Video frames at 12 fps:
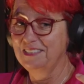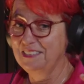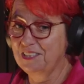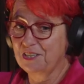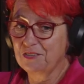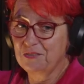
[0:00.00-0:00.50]

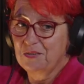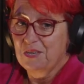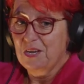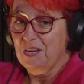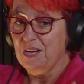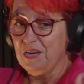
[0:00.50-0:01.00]
You know,
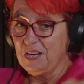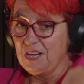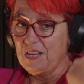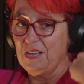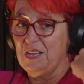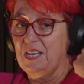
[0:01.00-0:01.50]

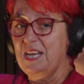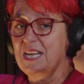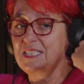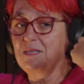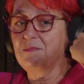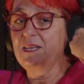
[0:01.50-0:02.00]
there
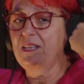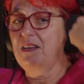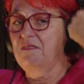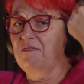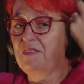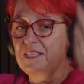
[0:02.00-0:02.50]
has to be
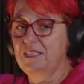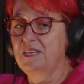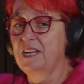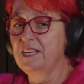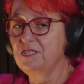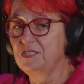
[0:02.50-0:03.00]
that
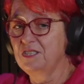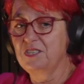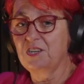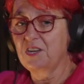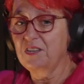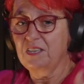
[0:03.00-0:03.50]
fascination.
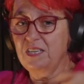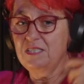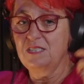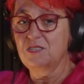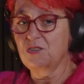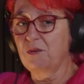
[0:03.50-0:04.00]
You know, the
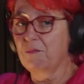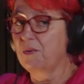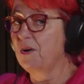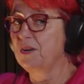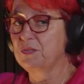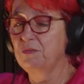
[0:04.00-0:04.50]
kids in Tom
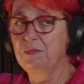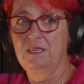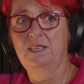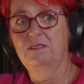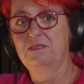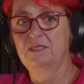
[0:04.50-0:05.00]
Price, we've
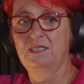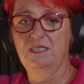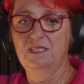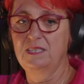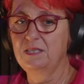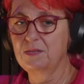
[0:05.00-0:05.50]
been there for
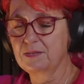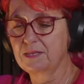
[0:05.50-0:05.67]
6 years or